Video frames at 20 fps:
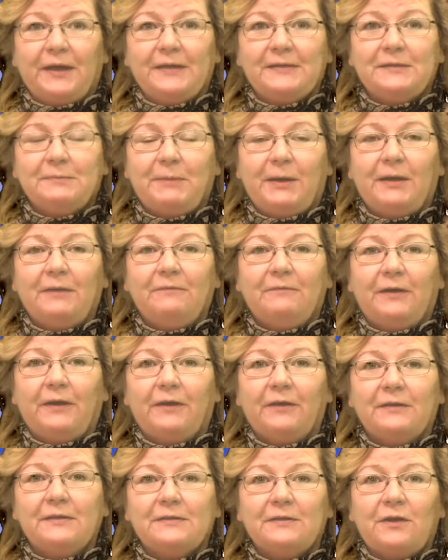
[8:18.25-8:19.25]
A spot
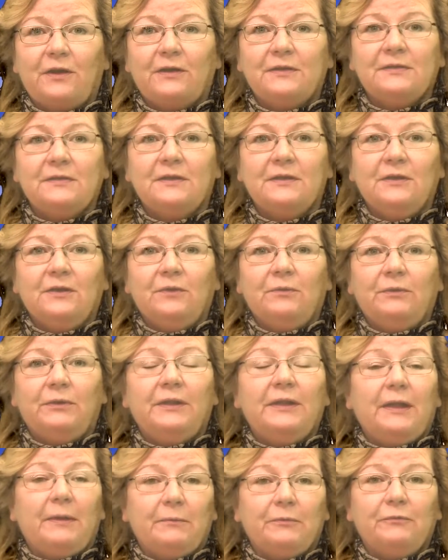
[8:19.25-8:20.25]
fire is caused when
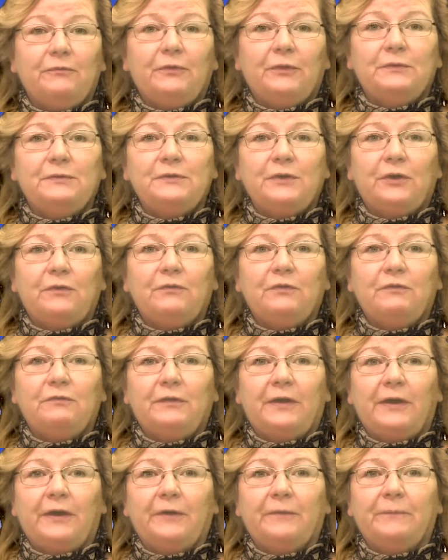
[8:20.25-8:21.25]
an ember floats over the
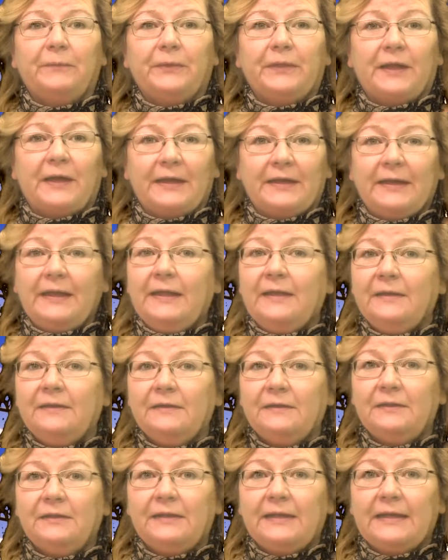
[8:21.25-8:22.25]
fire line and
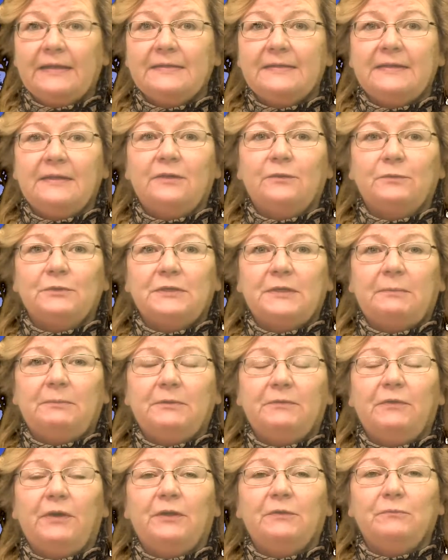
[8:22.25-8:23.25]
lands in a
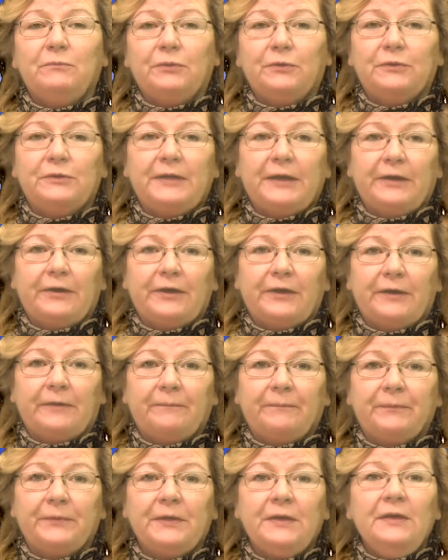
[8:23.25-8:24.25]
receptive unburned area.
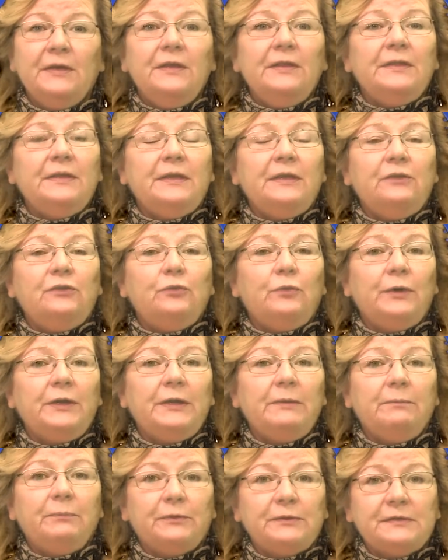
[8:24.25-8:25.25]
The
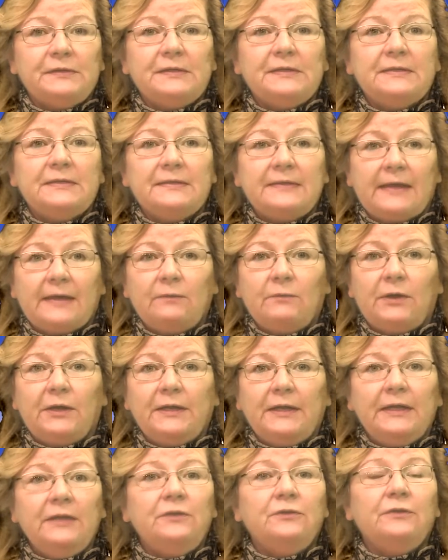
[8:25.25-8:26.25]
20-person San
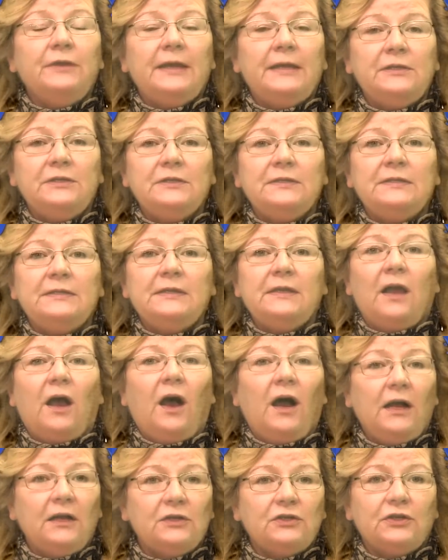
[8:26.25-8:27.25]
Juan Interagency
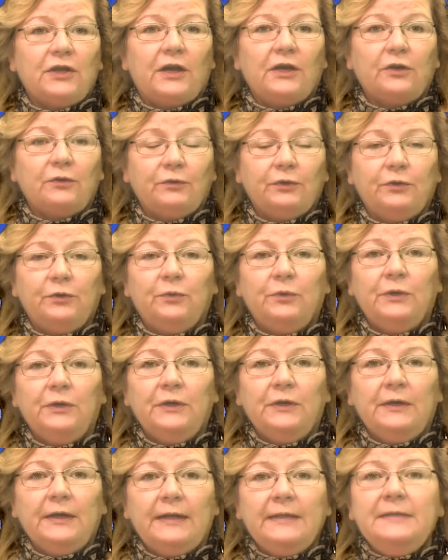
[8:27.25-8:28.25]
Hot Shot crew
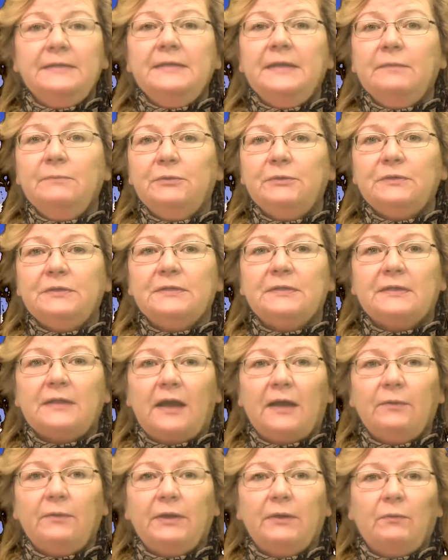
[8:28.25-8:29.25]
and the 10-person
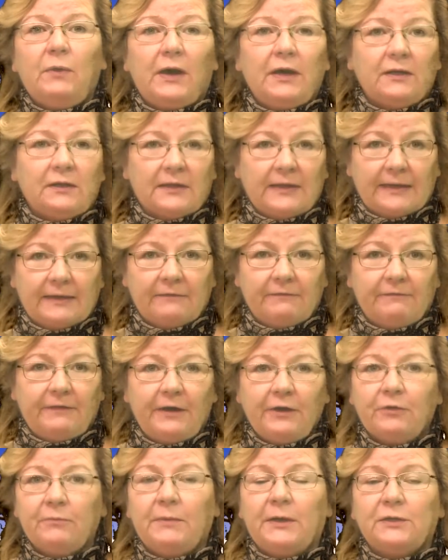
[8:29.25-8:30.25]
Skyway Wildland
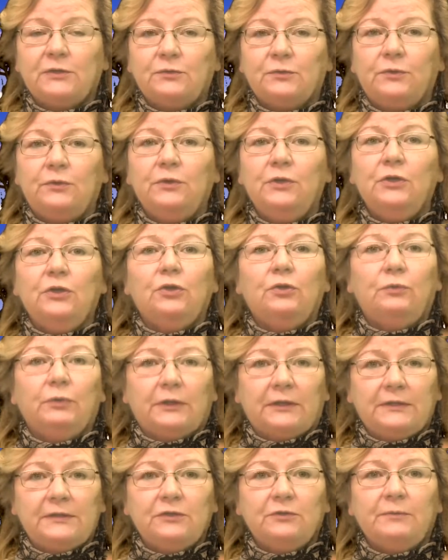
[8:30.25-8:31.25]
Fire Module
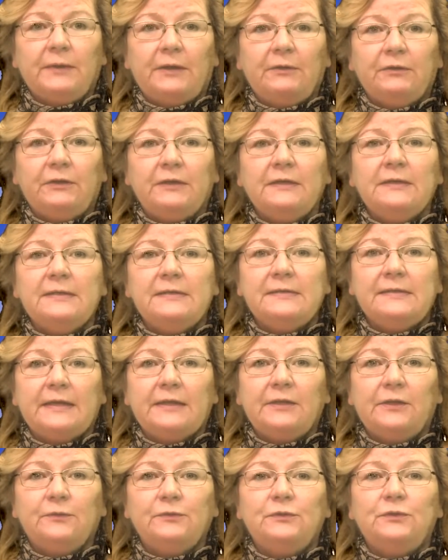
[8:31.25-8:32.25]
quickly surrounded and
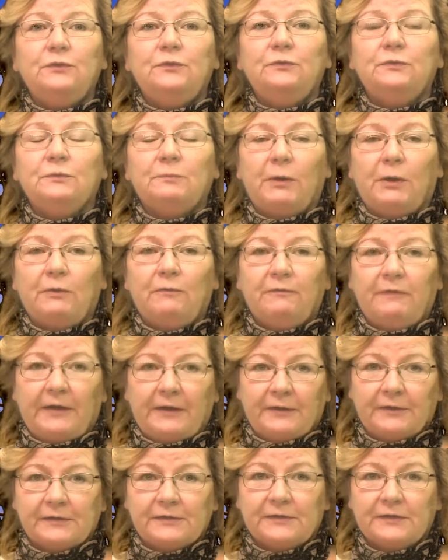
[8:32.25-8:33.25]
contained those 2 small
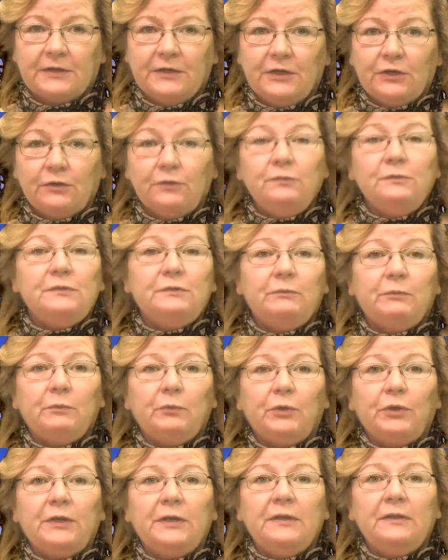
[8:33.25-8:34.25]
fires. Crews have been
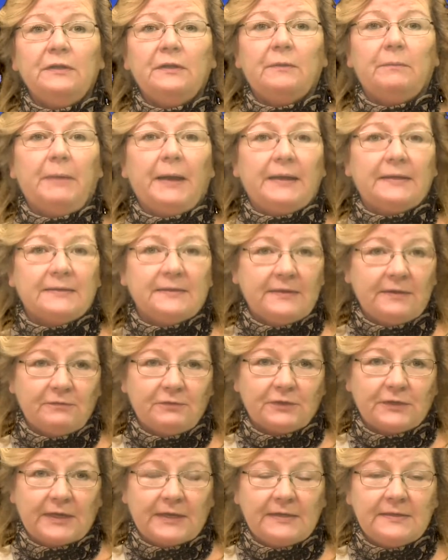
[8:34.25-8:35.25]
working the past
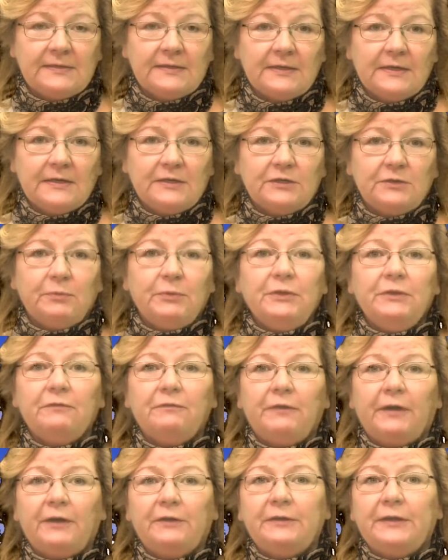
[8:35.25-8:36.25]
several days to bring the
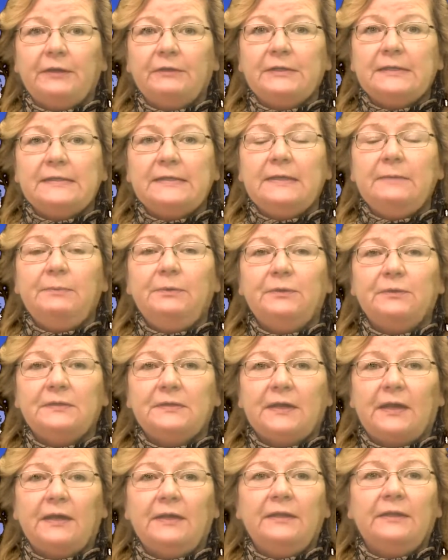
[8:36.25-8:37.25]
fire down a steep
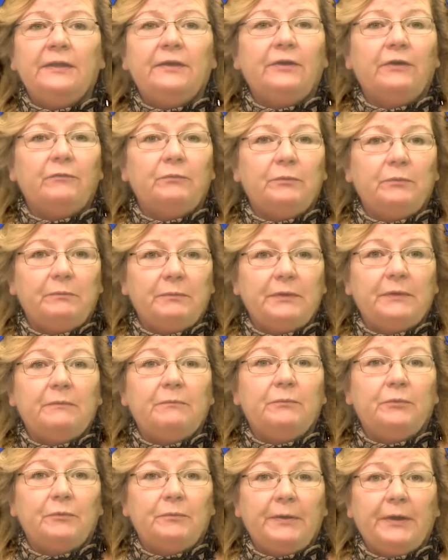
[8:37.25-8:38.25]
hillside, and they have
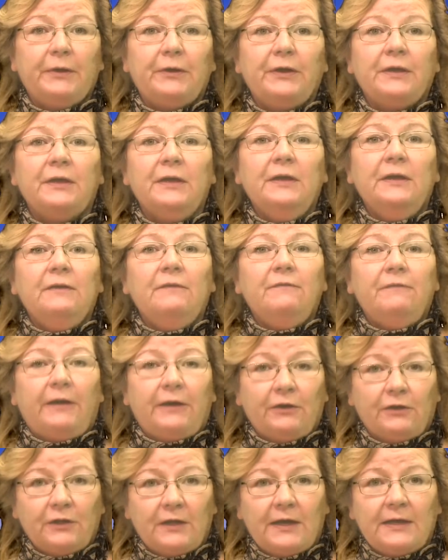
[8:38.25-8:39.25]
been preparing
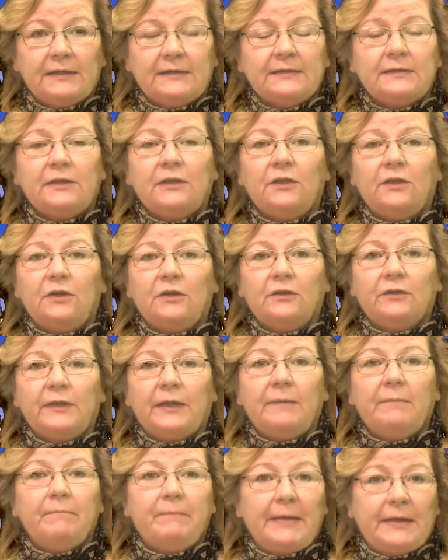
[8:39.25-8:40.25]
fire lines along
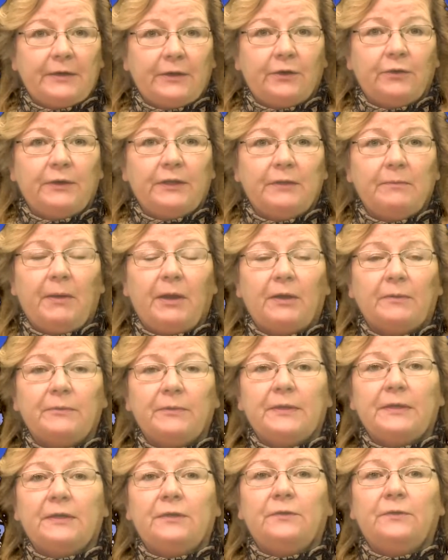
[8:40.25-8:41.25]
the meadow at the bottom
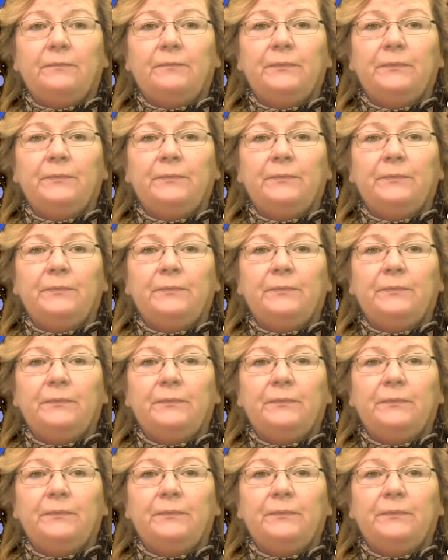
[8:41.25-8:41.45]
of the hill.